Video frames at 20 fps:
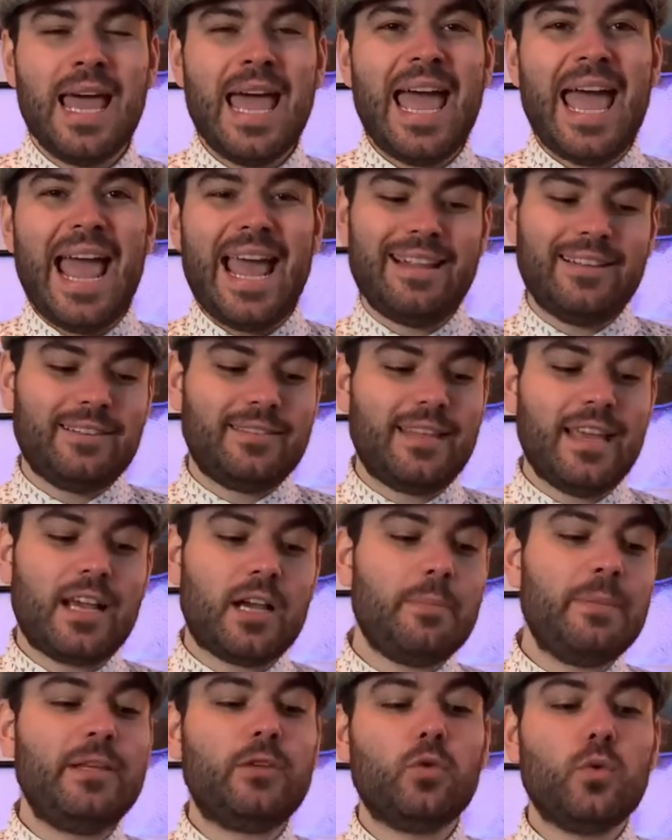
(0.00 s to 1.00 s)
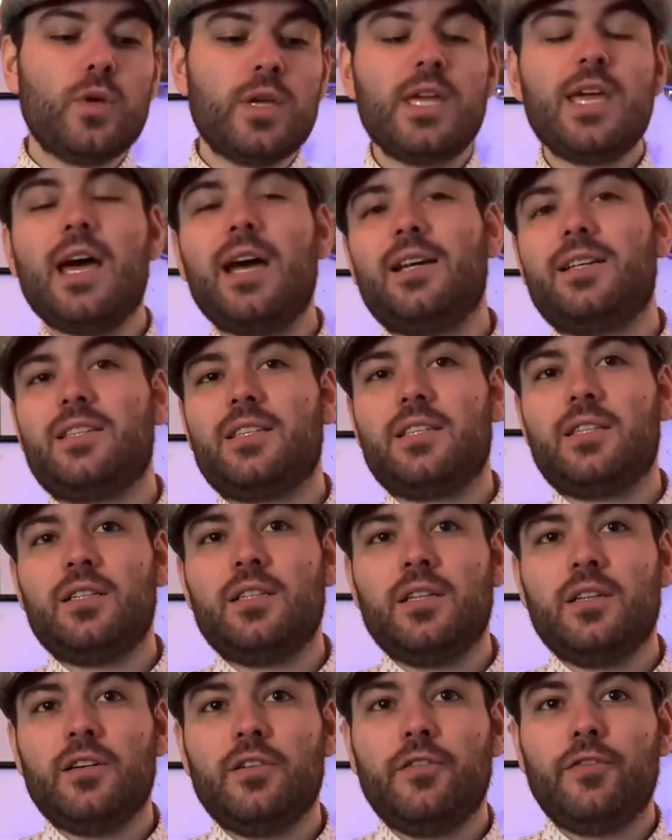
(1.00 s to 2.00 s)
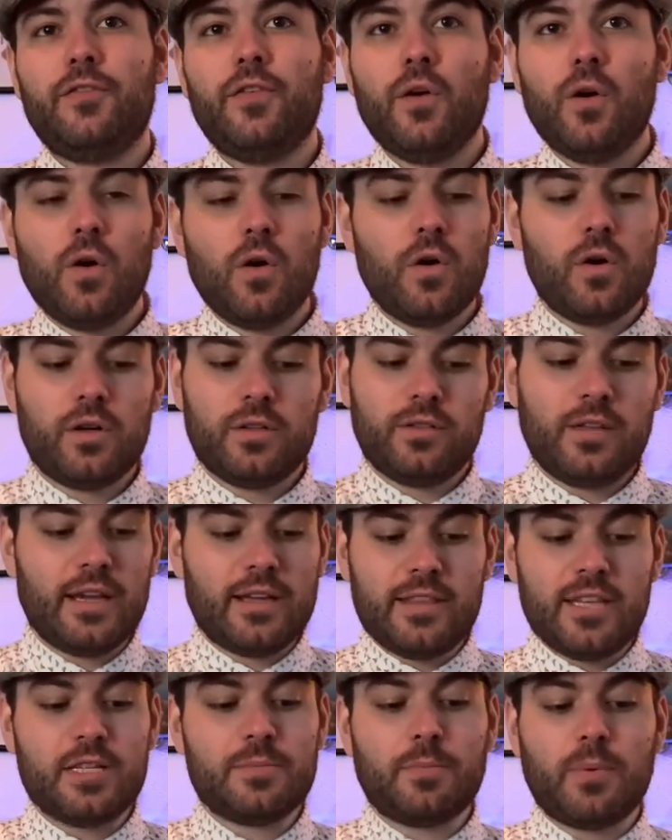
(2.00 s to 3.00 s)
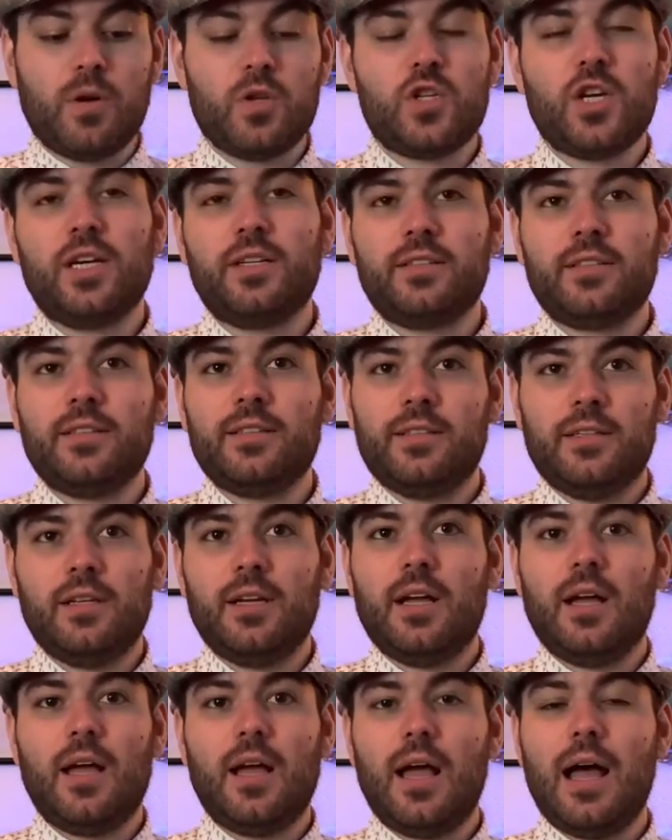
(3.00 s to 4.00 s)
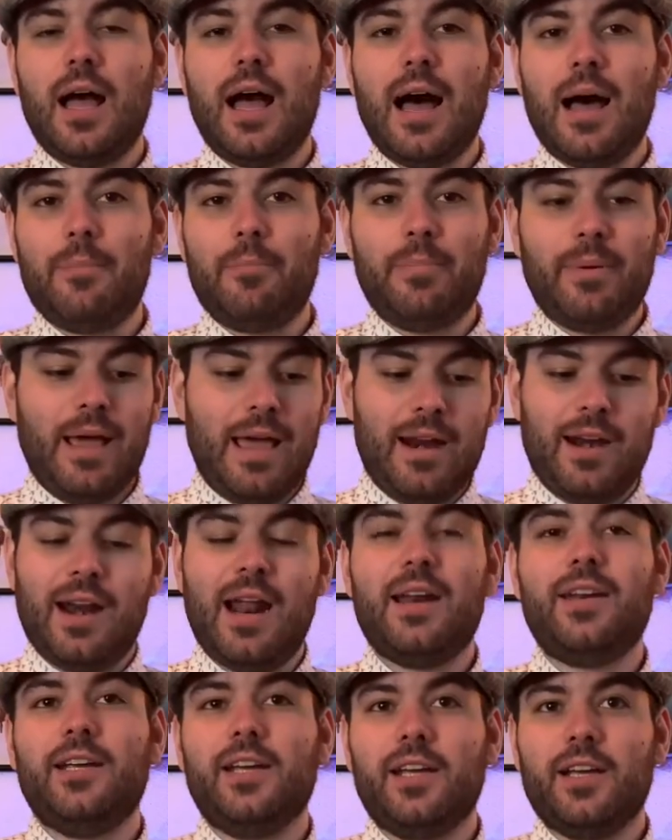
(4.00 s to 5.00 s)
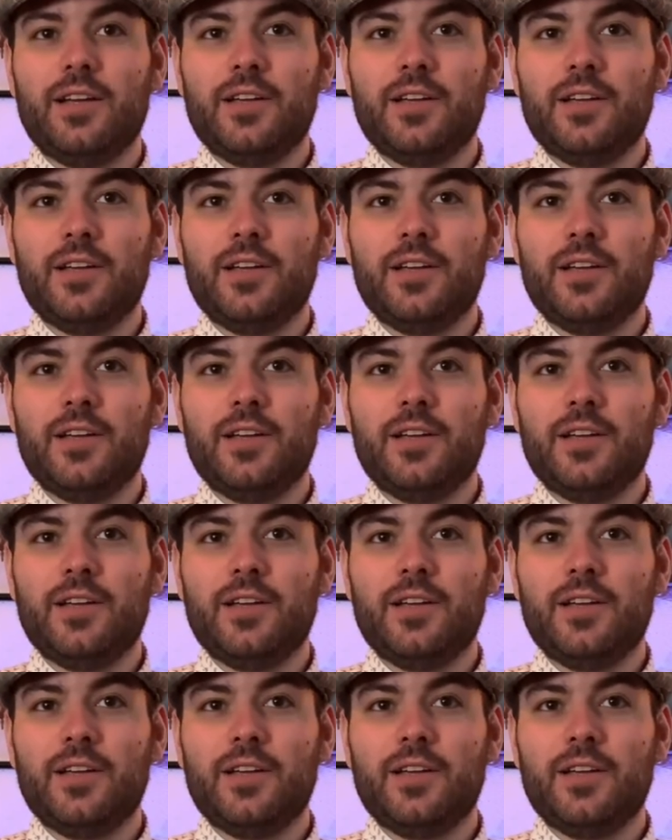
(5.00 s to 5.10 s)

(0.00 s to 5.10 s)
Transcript: and take me two years for take this project up and running.